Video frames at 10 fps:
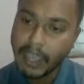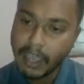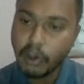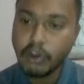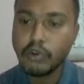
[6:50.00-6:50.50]

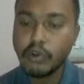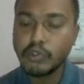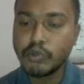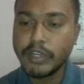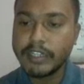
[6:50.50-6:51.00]
or go
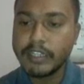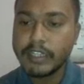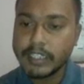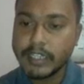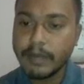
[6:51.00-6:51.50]
to any
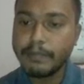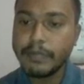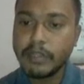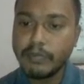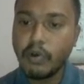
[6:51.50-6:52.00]

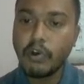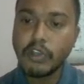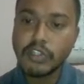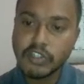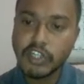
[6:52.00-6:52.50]
temple,
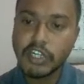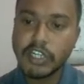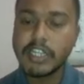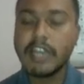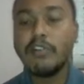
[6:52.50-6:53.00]
mosque,
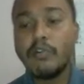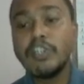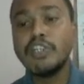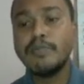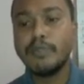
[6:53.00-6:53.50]
church and
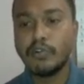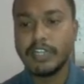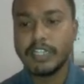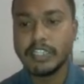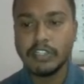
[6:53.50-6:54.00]
worship your
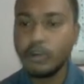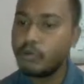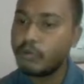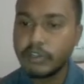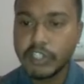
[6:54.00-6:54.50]
religion. No
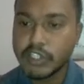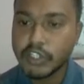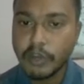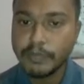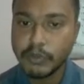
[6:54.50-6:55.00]
one will
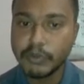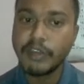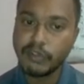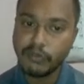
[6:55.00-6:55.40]
stop you. You have the